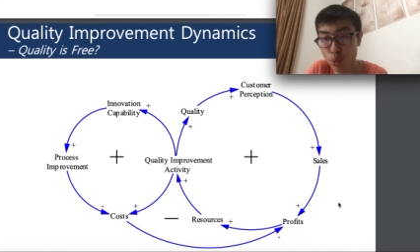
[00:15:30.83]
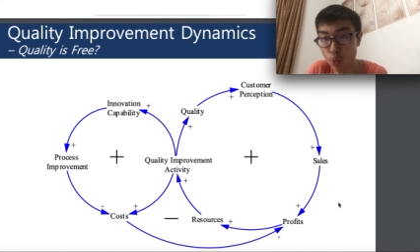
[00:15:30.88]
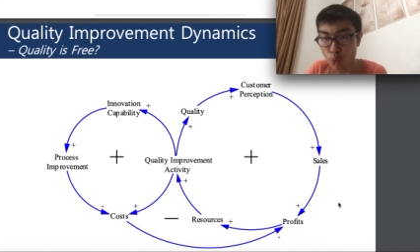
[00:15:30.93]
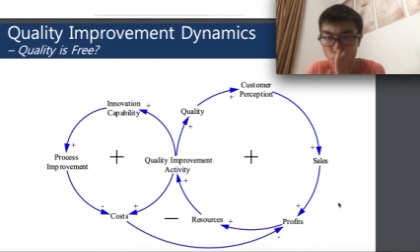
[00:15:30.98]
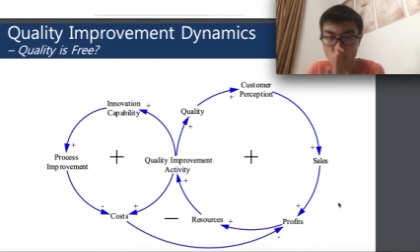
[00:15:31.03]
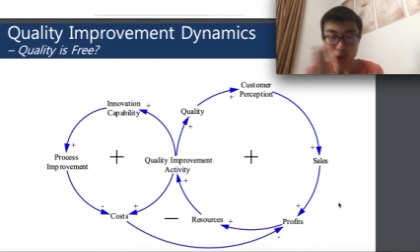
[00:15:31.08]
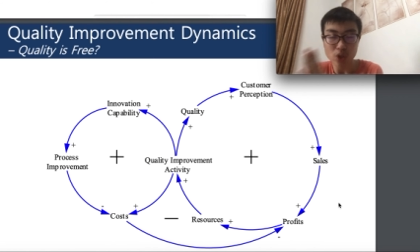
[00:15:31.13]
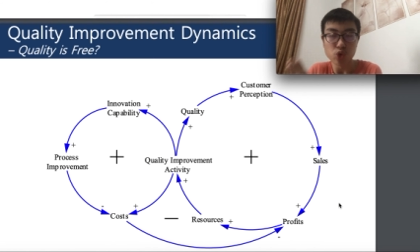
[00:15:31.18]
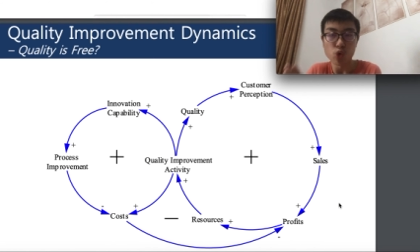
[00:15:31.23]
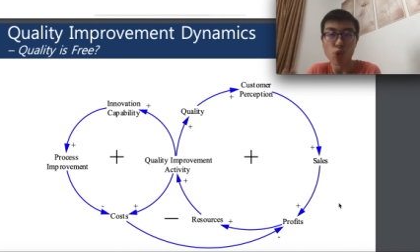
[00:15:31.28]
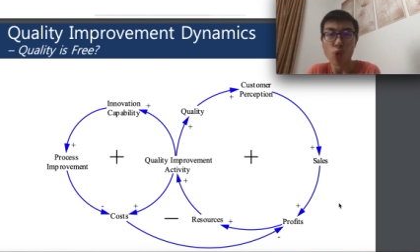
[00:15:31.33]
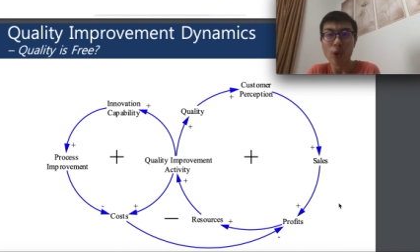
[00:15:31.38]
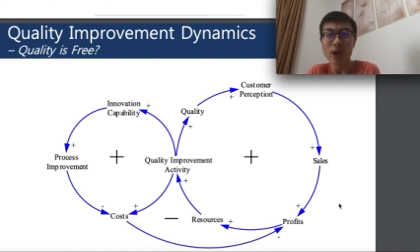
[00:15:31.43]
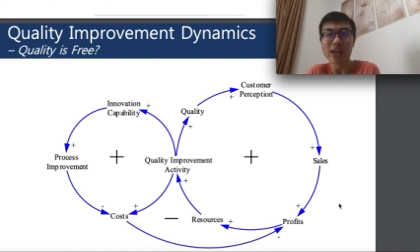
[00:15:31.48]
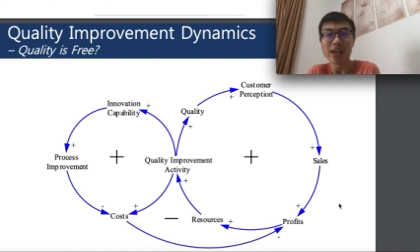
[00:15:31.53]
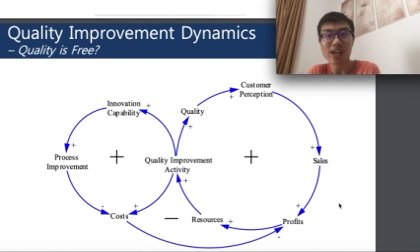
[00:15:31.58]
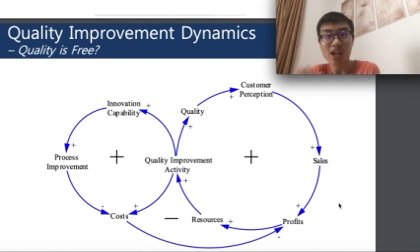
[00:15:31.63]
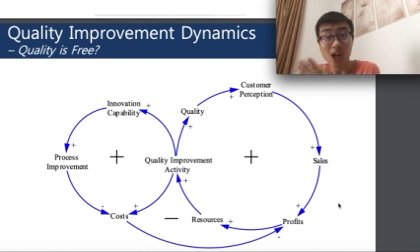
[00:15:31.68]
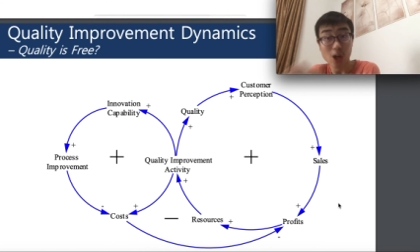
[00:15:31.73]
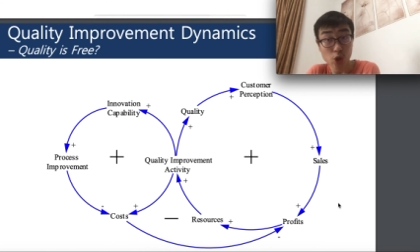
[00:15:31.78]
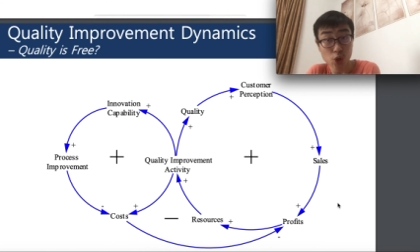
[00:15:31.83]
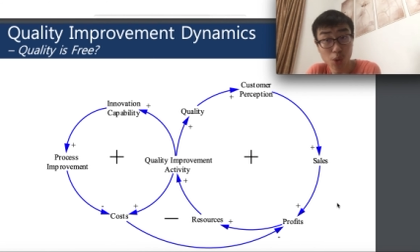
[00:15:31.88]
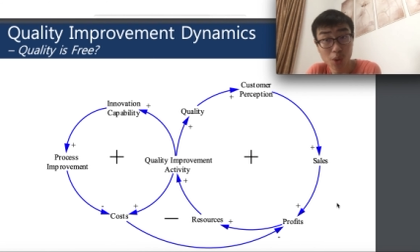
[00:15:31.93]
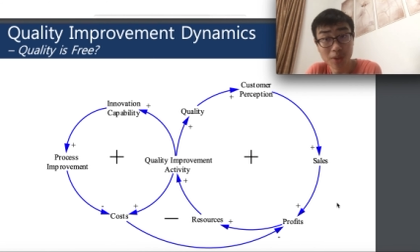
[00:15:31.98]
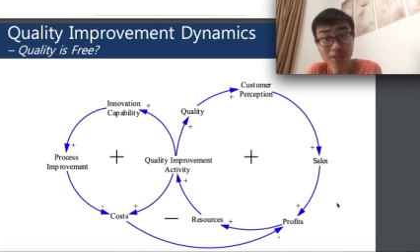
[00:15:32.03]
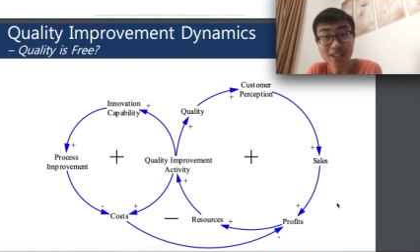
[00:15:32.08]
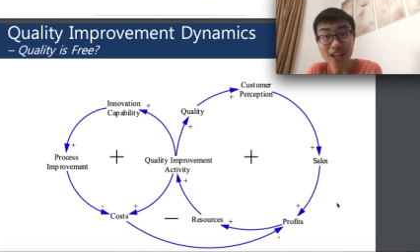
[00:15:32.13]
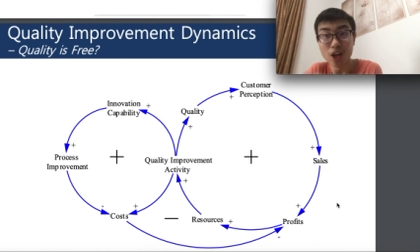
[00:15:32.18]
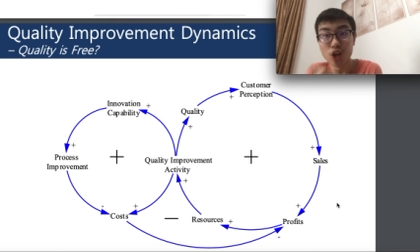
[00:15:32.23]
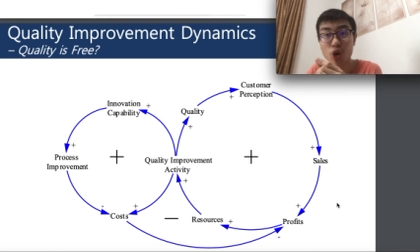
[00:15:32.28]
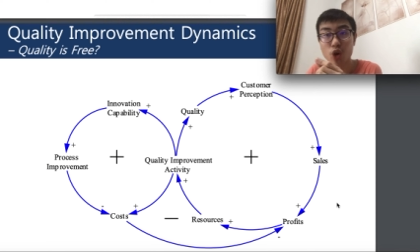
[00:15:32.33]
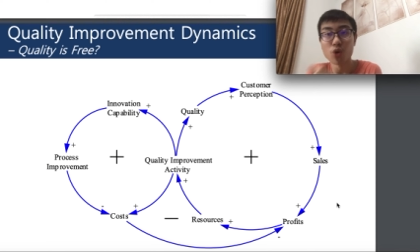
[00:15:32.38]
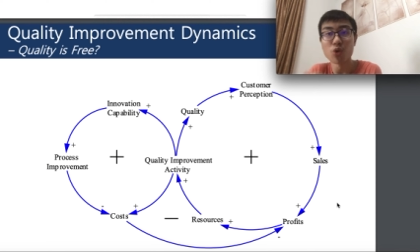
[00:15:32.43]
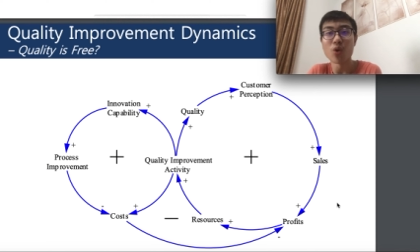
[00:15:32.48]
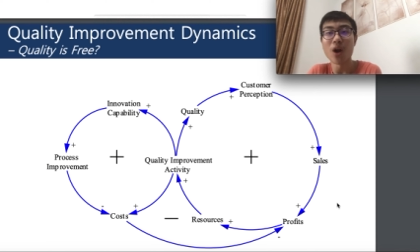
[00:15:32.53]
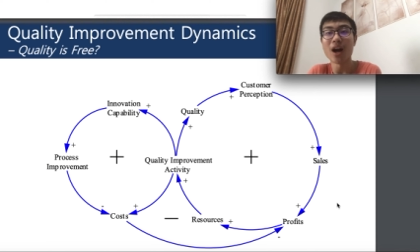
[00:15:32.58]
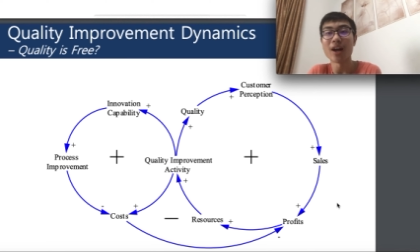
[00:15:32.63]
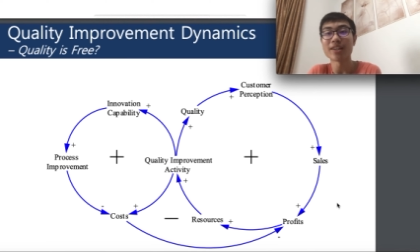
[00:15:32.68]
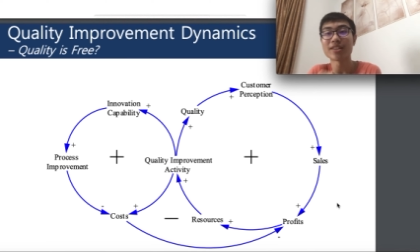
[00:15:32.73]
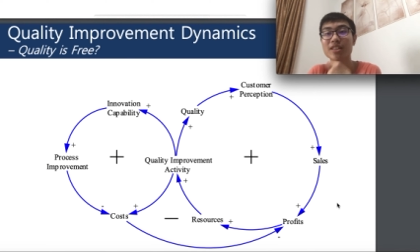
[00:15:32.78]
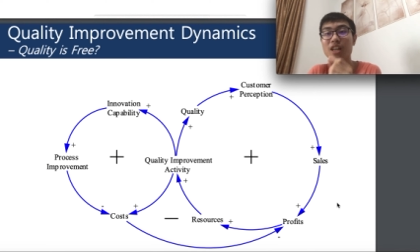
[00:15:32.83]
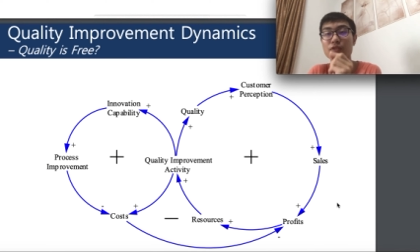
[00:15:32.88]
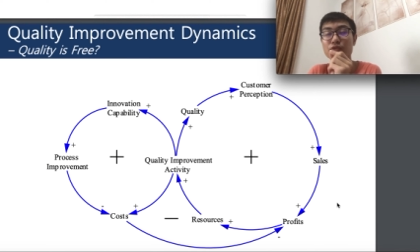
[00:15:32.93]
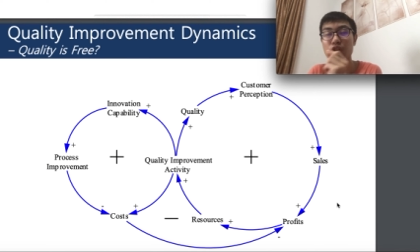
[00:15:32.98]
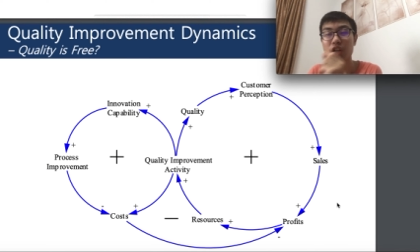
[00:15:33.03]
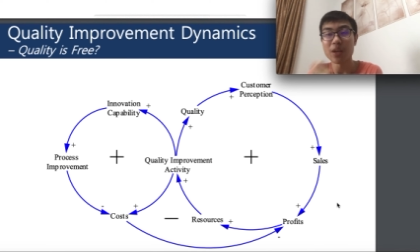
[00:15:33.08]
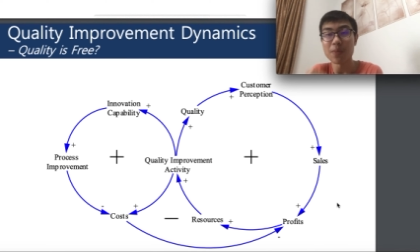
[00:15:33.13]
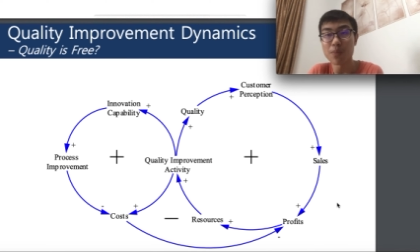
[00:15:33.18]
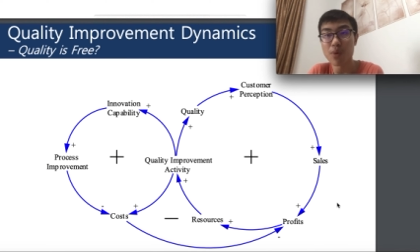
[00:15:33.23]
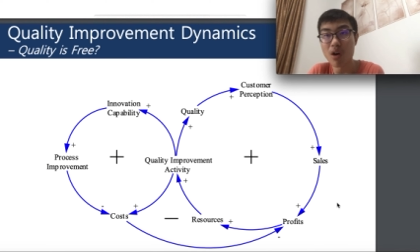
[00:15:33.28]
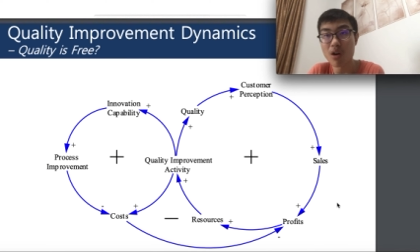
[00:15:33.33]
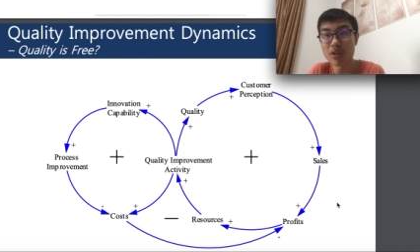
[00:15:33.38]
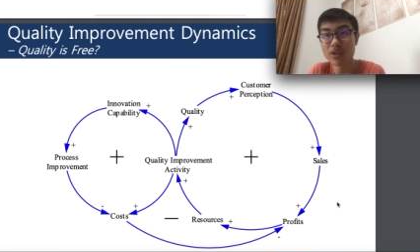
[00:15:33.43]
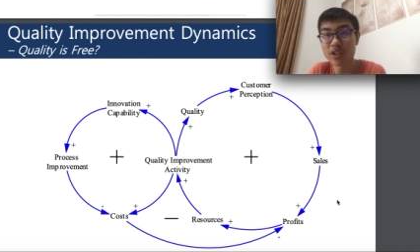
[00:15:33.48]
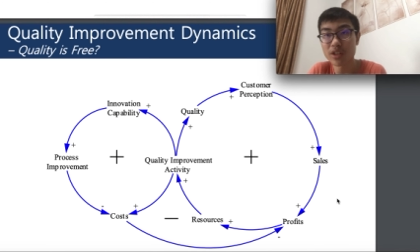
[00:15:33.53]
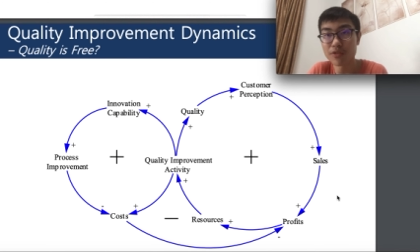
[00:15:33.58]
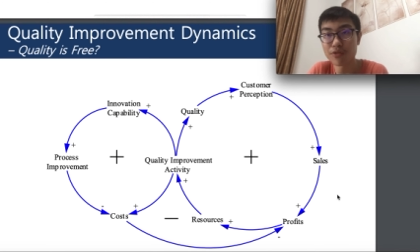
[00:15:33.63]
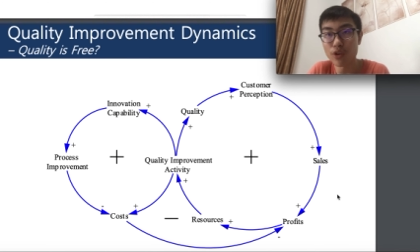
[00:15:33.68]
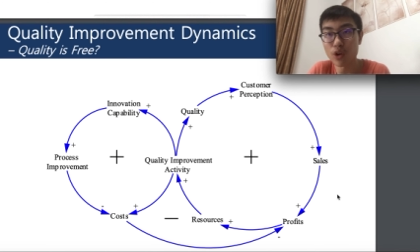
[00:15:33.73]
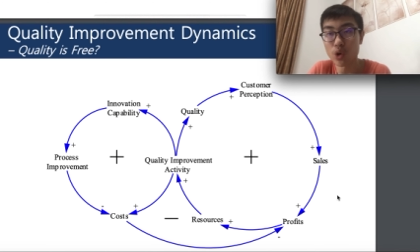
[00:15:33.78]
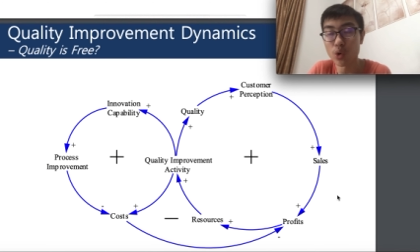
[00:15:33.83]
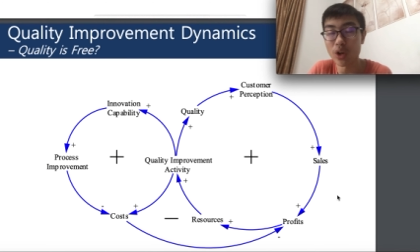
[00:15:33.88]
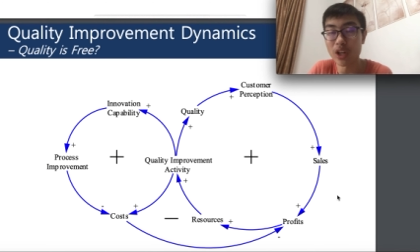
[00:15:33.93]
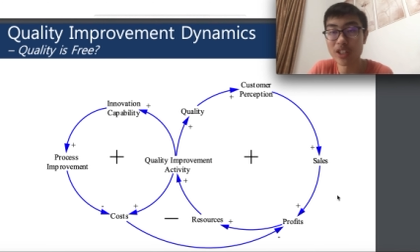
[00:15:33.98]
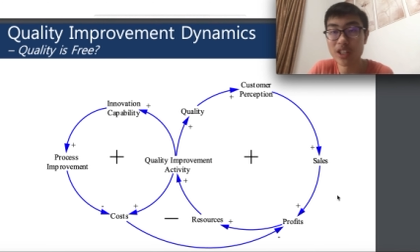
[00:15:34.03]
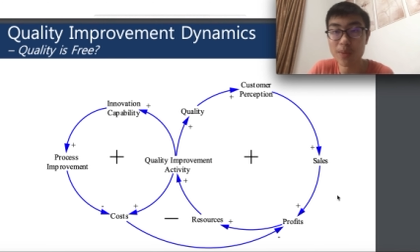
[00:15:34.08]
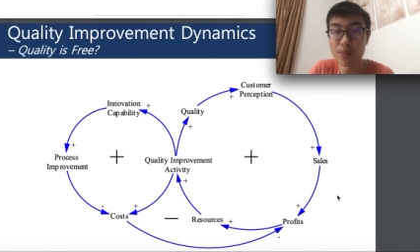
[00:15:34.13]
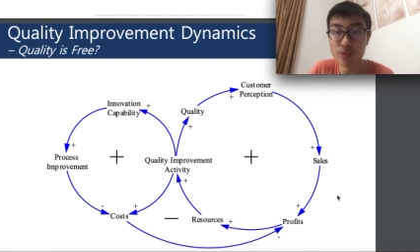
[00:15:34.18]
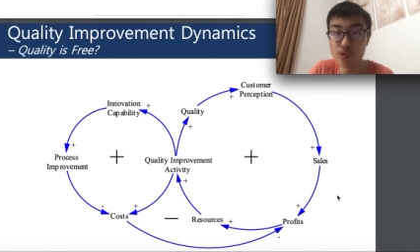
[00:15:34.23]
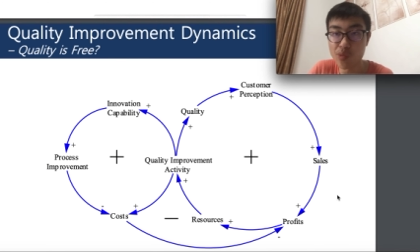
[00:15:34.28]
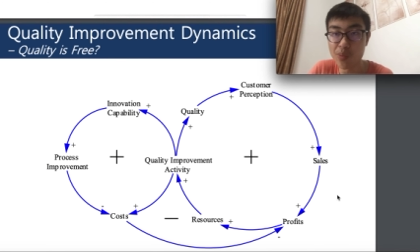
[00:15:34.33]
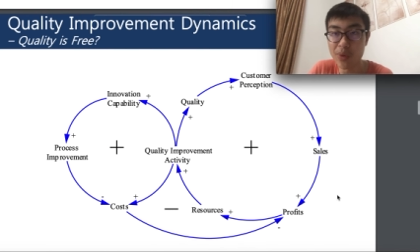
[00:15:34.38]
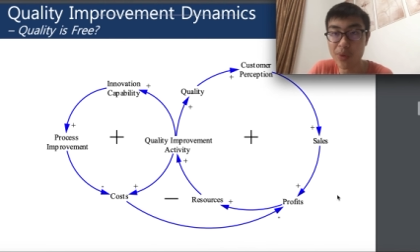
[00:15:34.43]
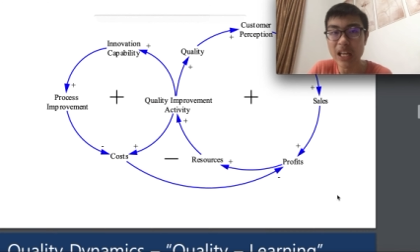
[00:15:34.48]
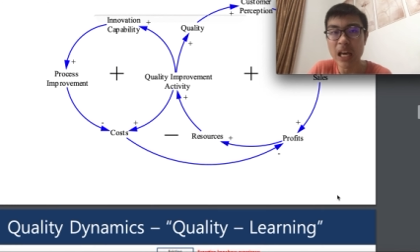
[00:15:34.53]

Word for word: which we conclude that long run is definitely important for quality improvement.